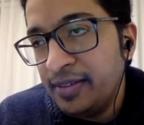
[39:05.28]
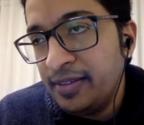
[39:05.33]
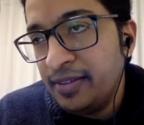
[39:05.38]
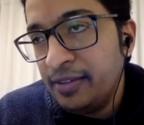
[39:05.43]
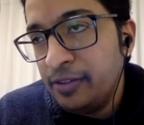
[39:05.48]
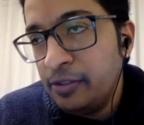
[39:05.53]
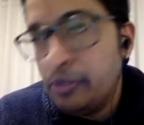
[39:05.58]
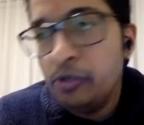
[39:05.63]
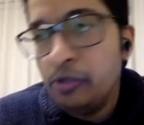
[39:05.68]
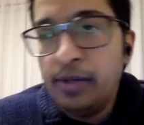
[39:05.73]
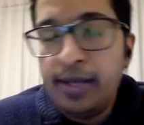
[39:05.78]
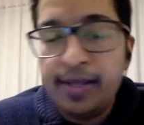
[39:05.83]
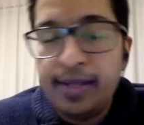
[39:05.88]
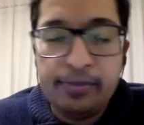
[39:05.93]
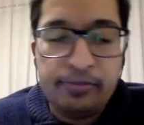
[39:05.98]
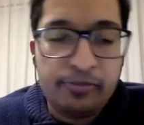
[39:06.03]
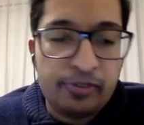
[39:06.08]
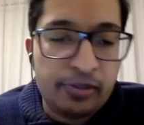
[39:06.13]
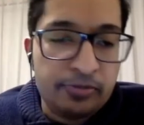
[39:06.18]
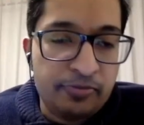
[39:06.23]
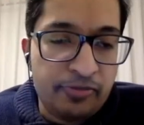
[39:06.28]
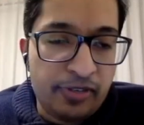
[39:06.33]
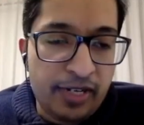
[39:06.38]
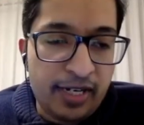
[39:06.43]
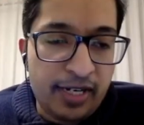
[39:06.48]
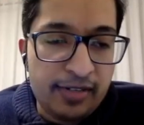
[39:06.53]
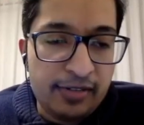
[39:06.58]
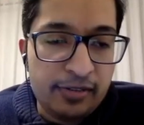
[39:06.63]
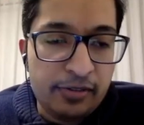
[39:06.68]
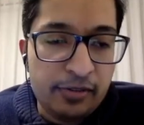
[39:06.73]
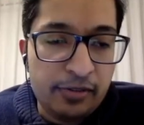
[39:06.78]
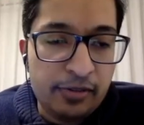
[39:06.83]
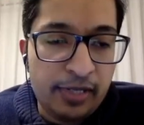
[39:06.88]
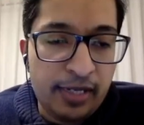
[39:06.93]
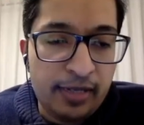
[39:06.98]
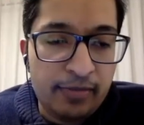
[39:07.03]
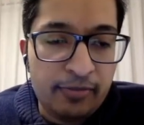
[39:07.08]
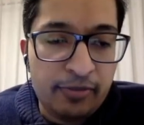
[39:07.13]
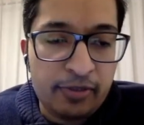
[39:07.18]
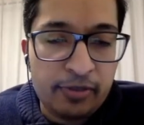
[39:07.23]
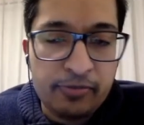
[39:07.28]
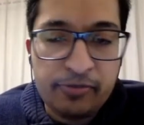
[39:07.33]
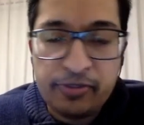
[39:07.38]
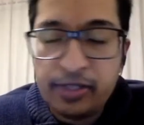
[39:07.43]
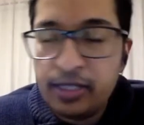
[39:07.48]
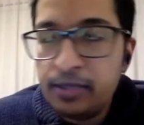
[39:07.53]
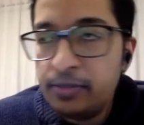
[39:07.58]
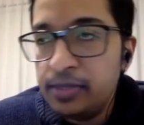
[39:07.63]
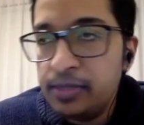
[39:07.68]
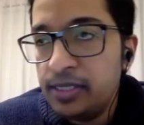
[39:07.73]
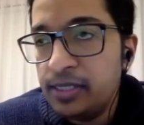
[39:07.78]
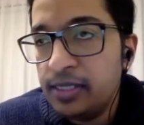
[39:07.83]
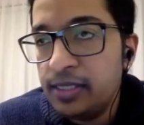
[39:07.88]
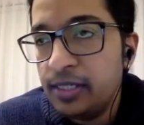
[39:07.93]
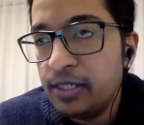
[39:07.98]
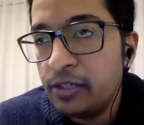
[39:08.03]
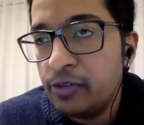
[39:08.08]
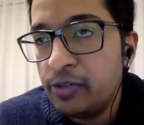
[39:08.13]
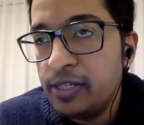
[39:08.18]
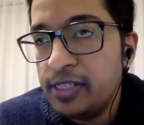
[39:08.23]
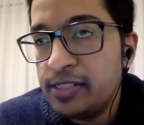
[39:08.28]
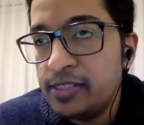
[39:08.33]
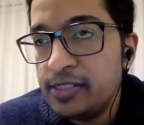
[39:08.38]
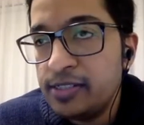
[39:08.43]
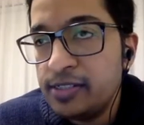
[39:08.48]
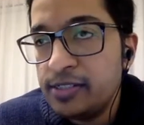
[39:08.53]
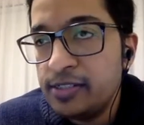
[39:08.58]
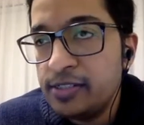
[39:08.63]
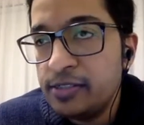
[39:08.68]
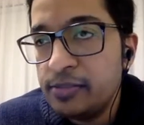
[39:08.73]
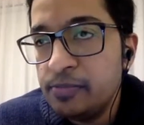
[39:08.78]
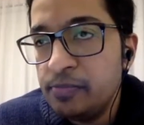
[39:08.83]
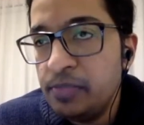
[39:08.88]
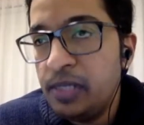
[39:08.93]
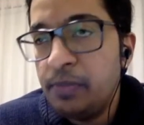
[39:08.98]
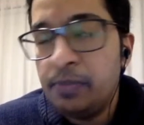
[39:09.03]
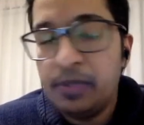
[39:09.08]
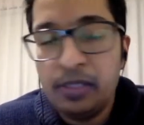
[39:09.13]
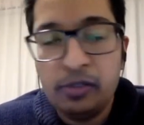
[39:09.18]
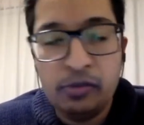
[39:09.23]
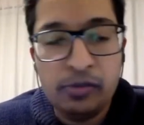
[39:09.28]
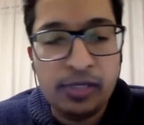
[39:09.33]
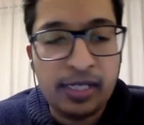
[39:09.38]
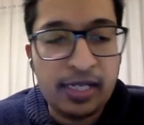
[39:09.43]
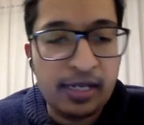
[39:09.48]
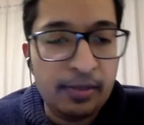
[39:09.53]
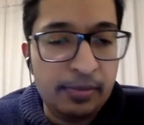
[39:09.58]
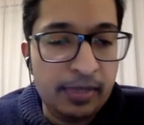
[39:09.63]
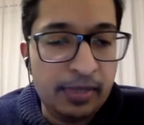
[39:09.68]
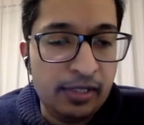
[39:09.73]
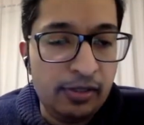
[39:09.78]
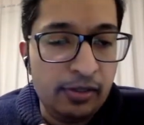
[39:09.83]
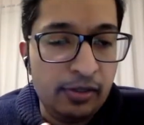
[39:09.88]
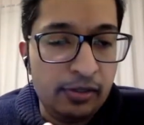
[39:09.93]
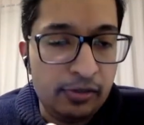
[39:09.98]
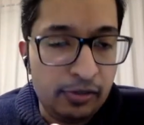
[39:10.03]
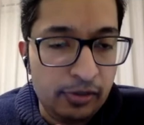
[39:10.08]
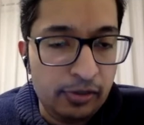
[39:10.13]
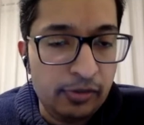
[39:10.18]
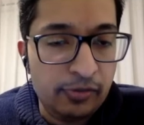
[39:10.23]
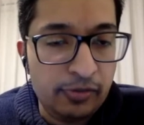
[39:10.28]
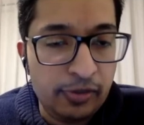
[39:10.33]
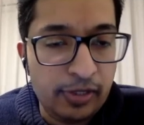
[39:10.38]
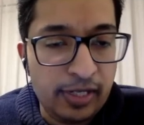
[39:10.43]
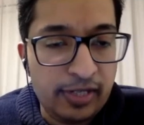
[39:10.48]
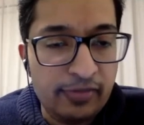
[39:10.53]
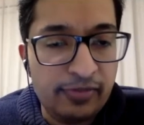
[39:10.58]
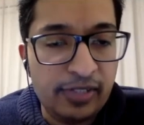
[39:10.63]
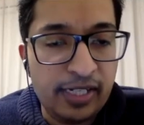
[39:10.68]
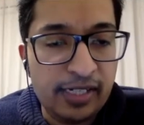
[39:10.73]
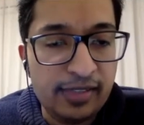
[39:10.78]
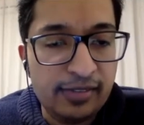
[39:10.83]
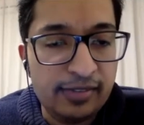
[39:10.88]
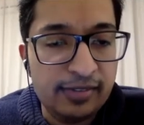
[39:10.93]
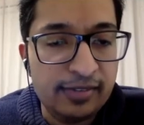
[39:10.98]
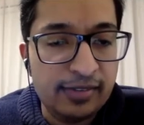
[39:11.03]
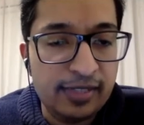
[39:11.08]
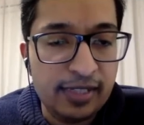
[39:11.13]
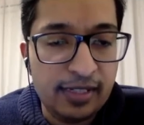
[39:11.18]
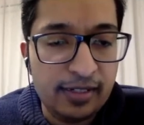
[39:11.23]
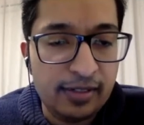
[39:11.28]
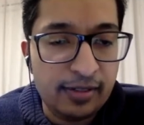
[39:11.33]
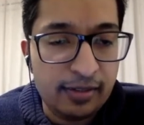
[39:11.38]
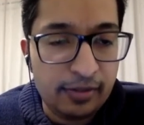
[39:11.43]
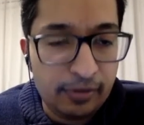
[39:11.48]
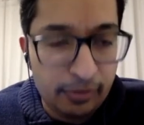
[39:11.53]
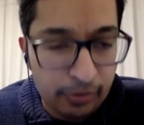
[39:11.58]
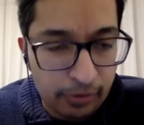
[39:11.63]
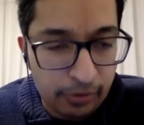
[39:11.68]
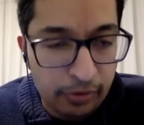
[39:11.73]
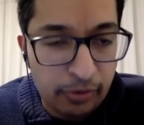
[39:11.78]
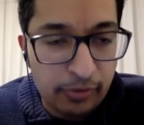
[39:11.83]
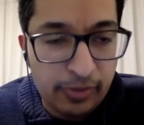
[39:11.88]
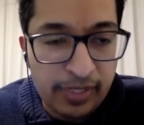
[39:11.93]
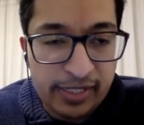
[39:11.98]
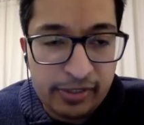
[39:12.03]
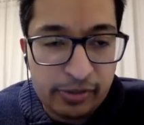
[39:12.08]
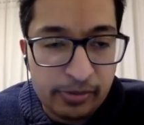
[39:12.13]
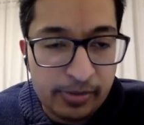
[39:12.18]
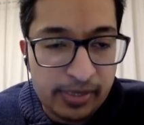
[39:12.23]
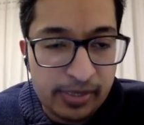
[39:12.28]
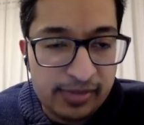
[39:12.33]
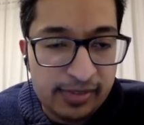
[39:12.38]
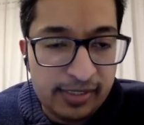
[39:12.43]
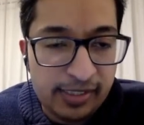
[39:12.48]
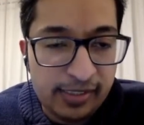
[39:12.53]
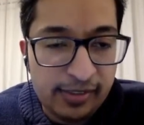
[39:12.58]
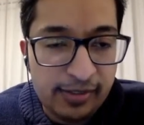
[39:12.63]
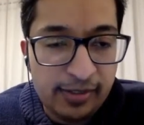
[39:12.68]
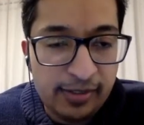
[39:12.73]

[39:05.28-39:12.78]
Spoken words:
no help from friends, no help from family, acquaintance, people who are coming to you for advice. They are nowhere to be seen.